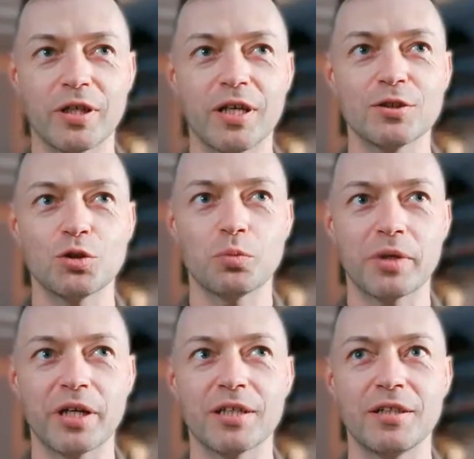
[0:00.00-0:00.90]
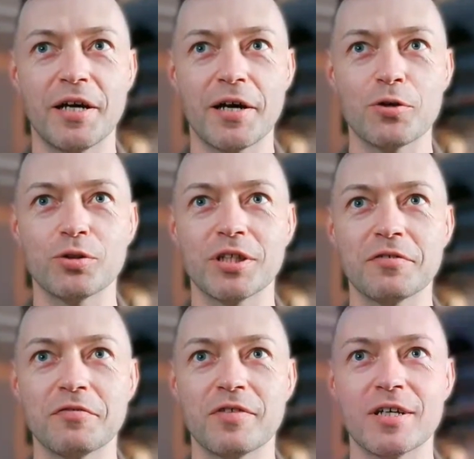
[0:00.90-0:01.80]
just to break it down,
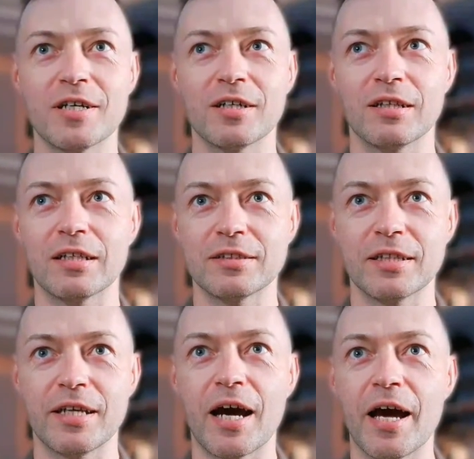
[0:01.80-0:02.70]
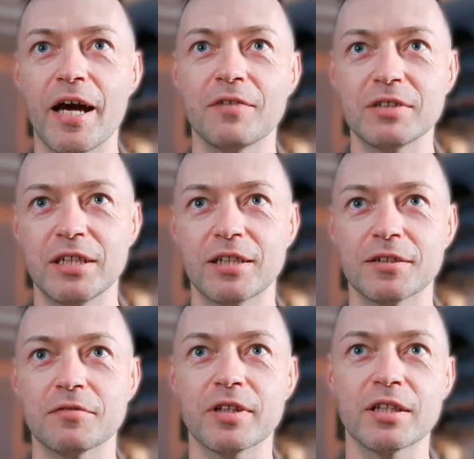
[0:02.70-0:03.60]
if let's say I have a tenant
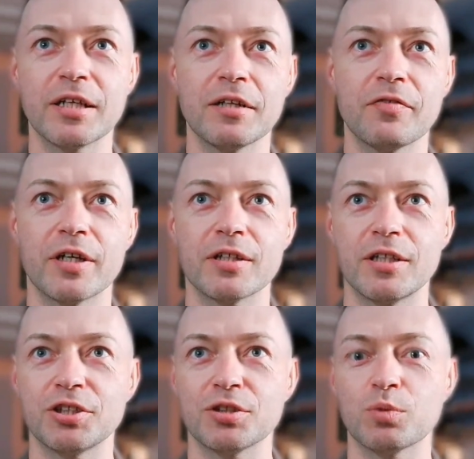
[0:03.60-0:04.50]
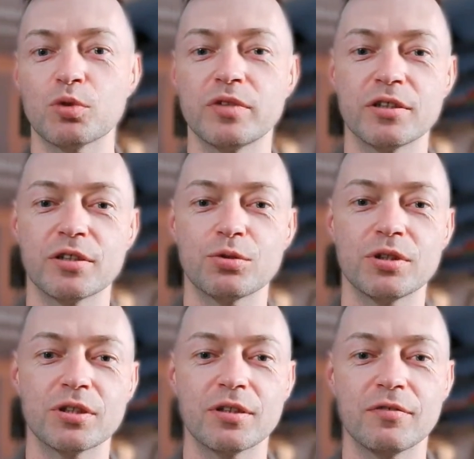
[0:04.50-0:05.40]
in Philadelphia, they just moved into
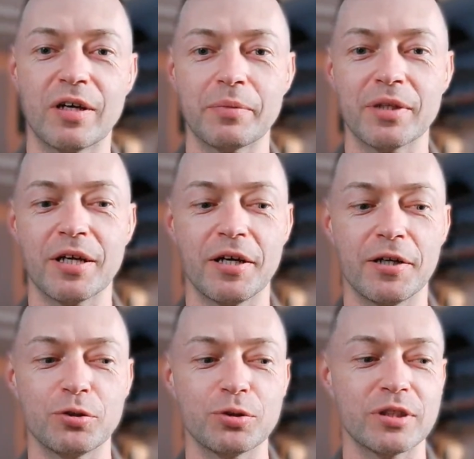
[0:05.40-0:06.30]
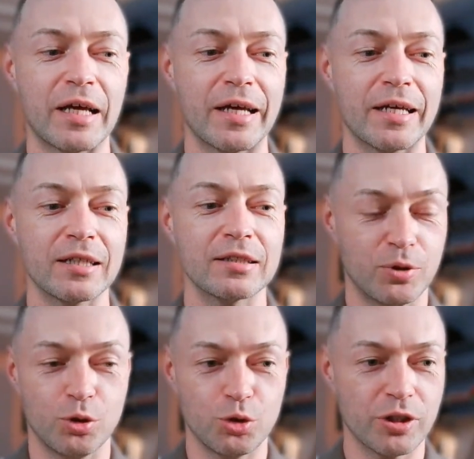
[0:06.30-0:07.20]
single family house, and
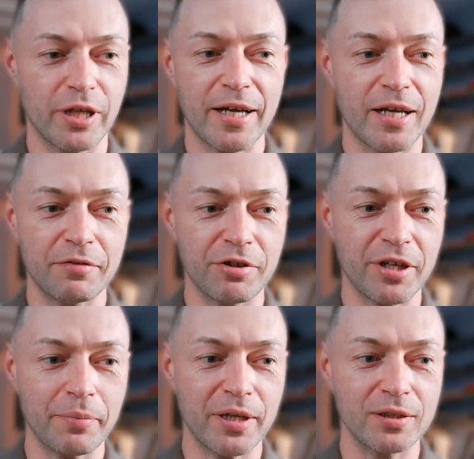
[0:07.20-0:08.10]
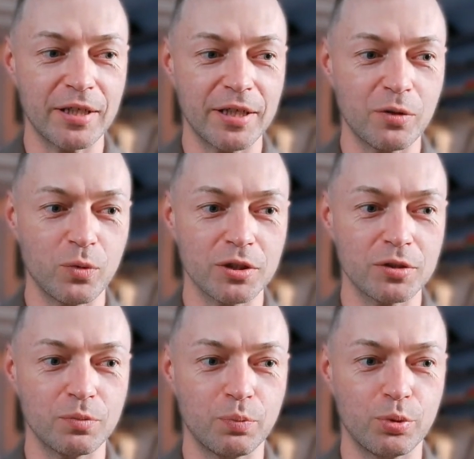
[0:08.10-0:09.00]
usually I never recommend
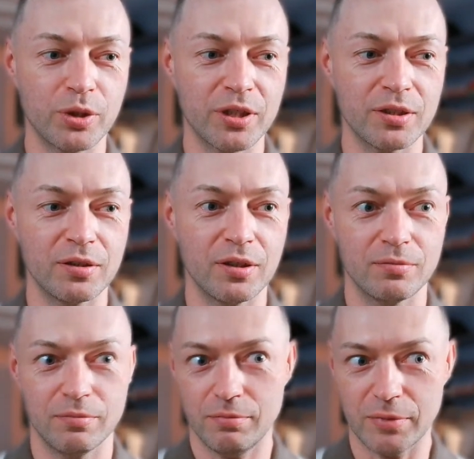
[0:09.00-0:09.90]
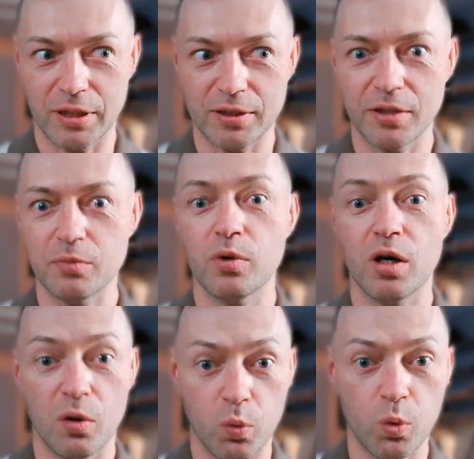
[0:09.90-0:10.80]
anyone put in, let's say,
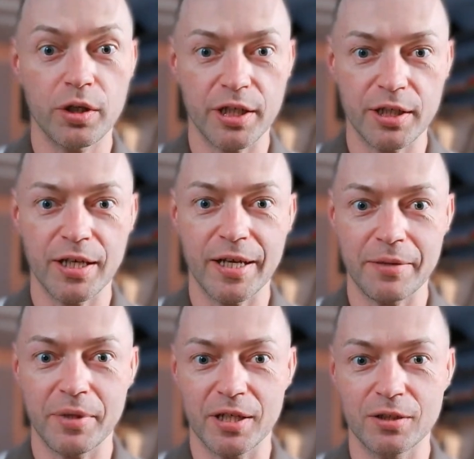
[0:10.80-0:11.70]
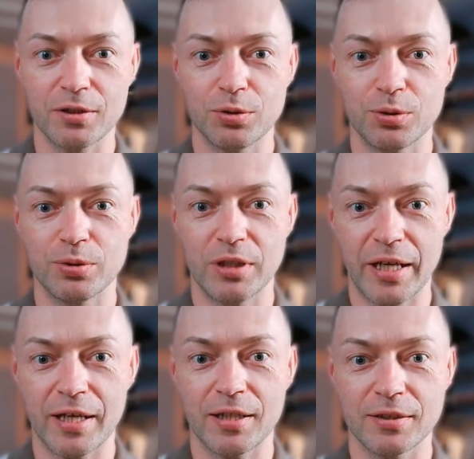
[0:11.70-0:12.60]
water name into
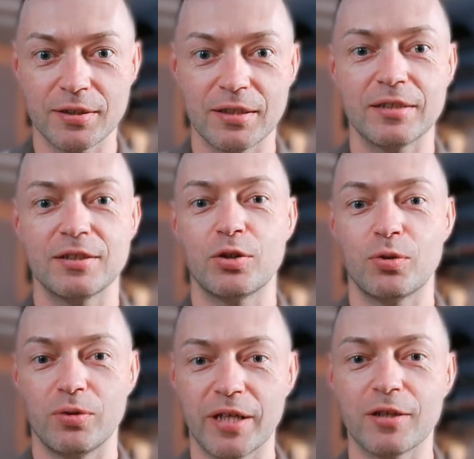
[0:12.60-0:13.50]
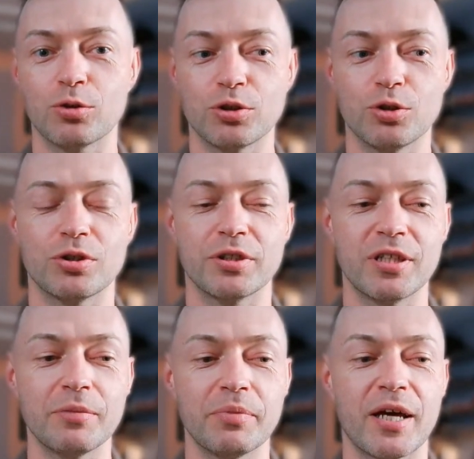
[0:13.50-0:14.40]
tenants. So landlords usually
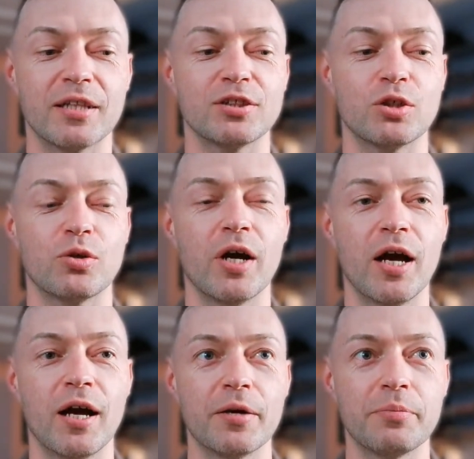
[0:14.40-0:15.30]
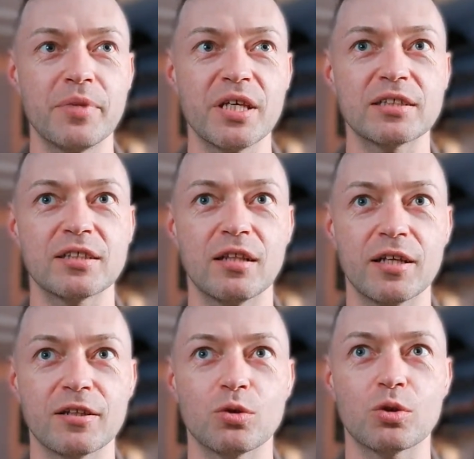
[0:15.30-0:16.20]
keep that. So me as a
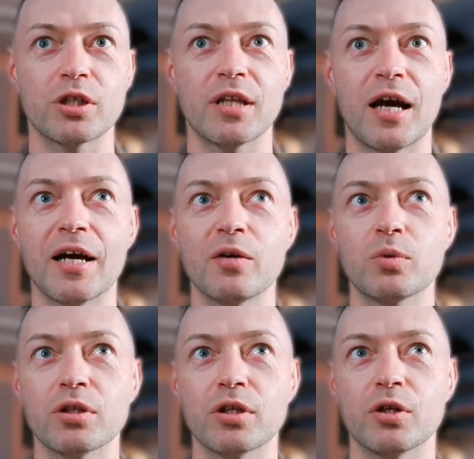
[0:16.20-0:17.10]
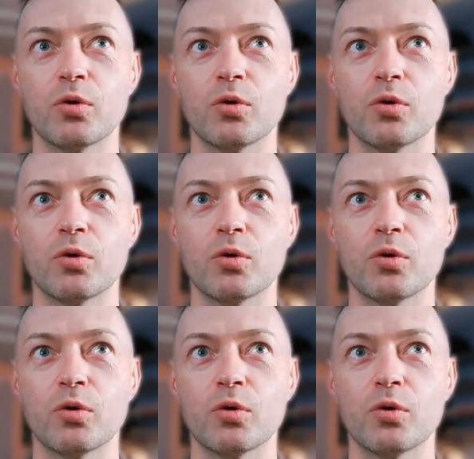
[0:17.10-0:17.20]
landlord, I will go